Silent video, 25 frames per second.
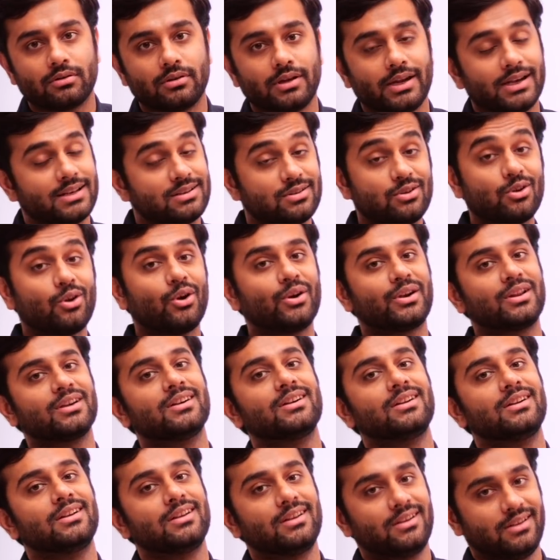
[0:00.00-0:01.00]
It's not,
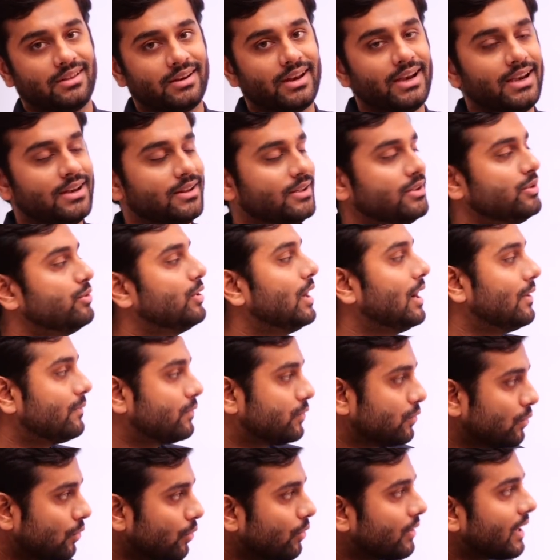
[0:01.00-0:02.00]
right? You have
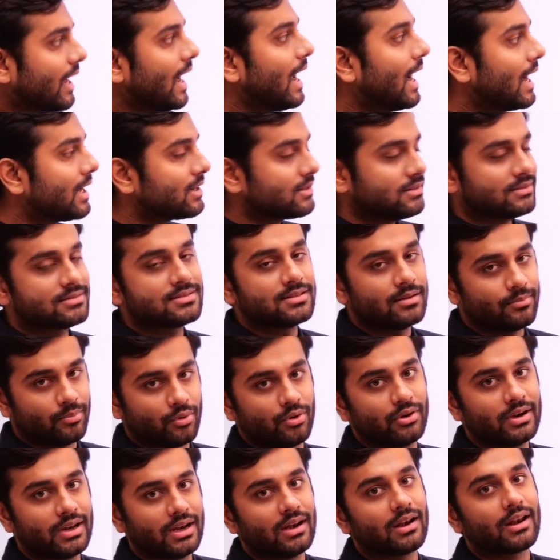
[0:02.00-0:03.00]
to look at the
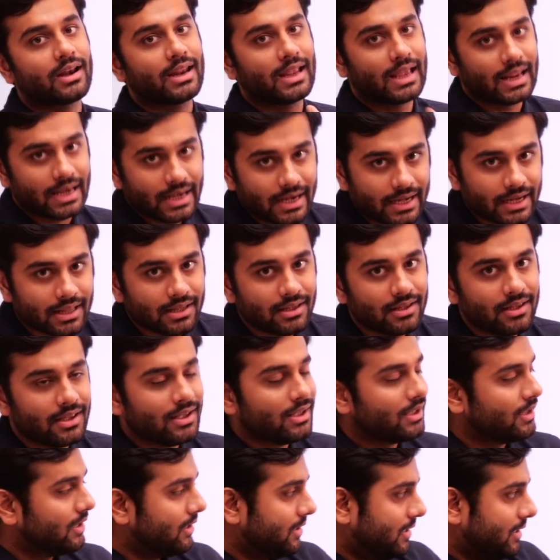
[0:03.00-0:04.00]
support in reality,
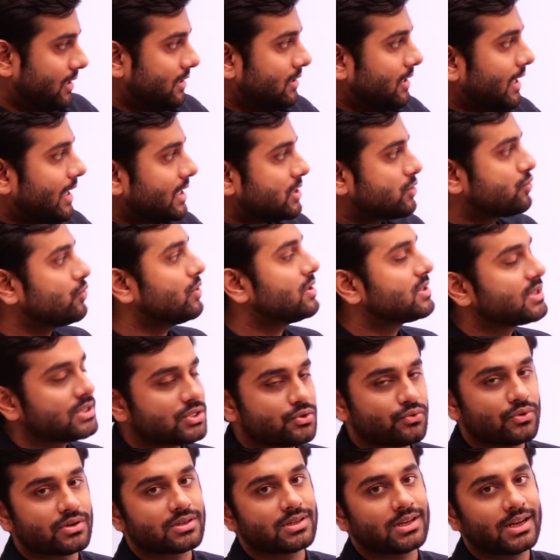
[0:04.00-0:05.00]
in actual
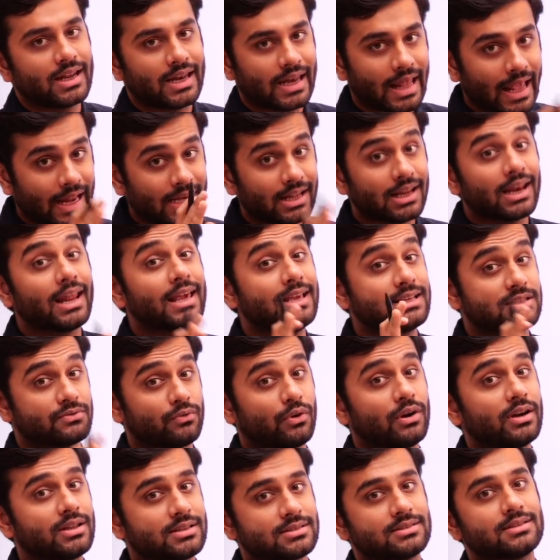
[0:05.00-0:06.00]
situation, and analyze
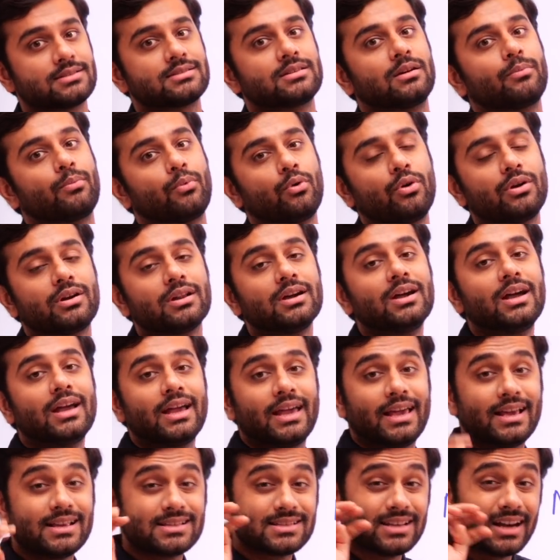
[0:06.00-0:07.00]
what is the support.
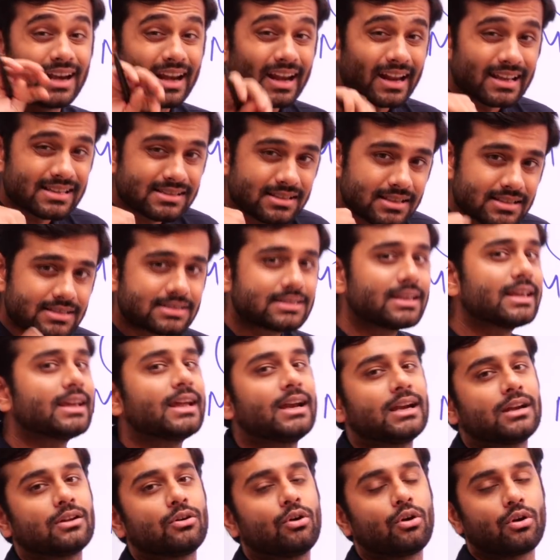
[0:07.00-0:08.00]
Is it resisting
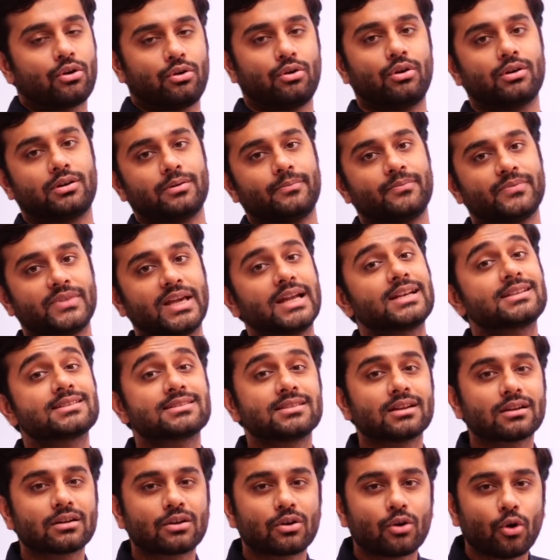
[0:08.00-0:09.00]
it or not? That's
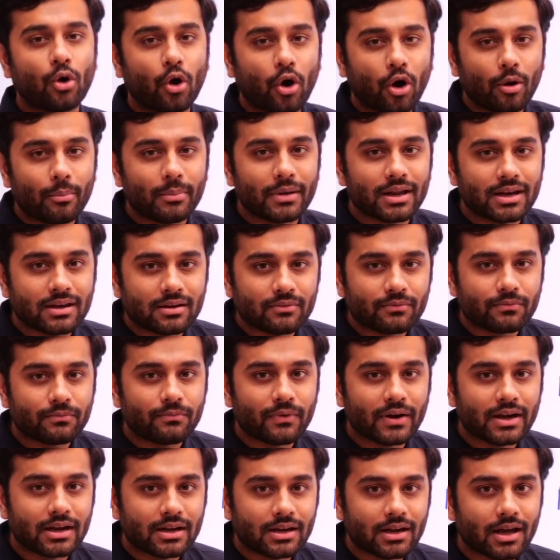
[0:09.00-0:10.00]
the common
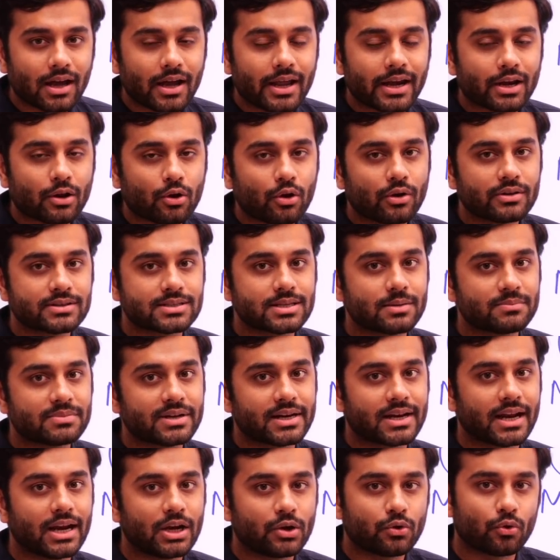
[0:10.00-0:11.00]
funda and concept
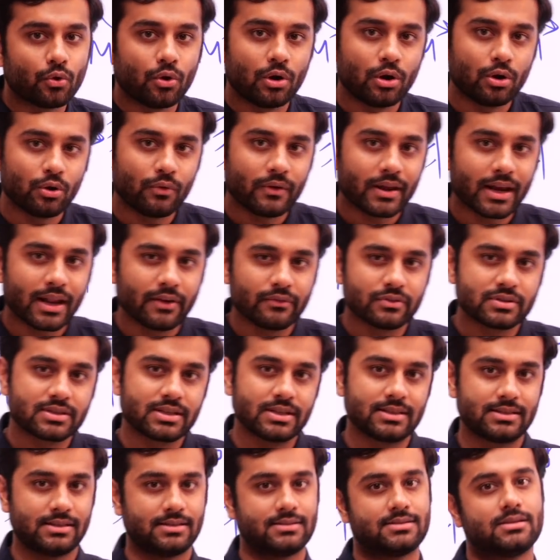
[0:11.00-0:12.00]
that I told you when I was
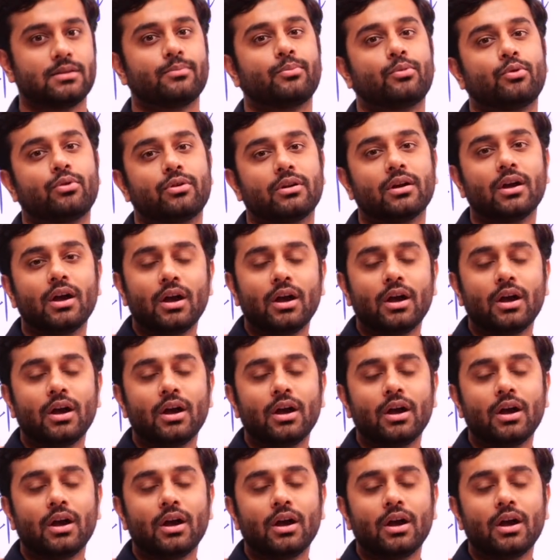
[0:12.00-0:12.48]
teaching support.